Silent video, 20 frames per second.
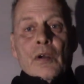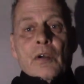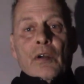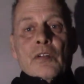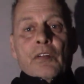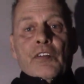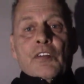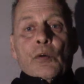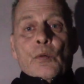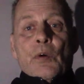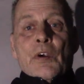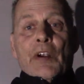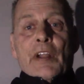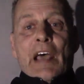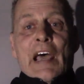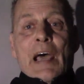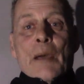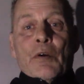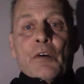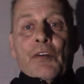to where the
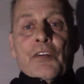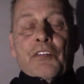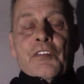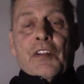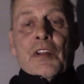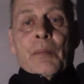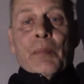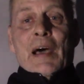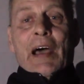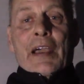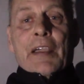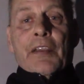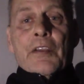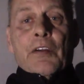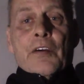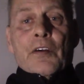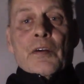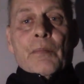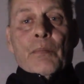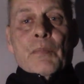hammer is in the back
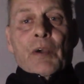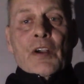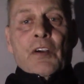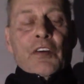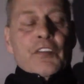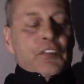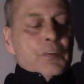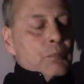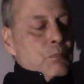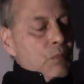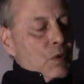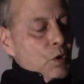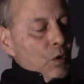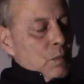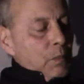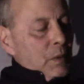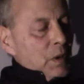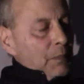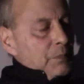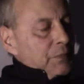here because the
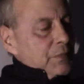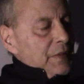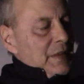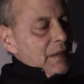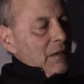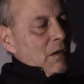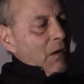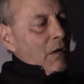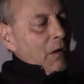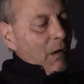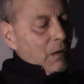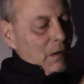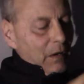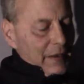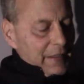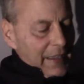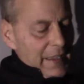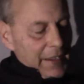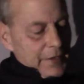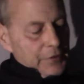bullpup, all
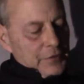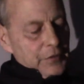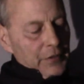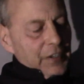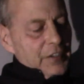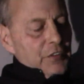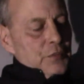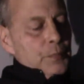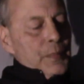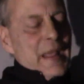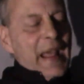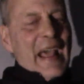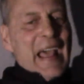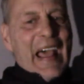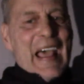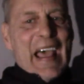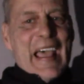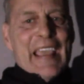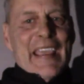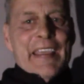the action is
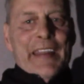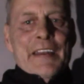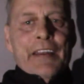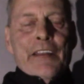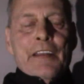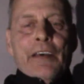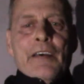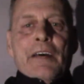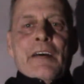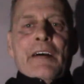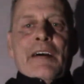behind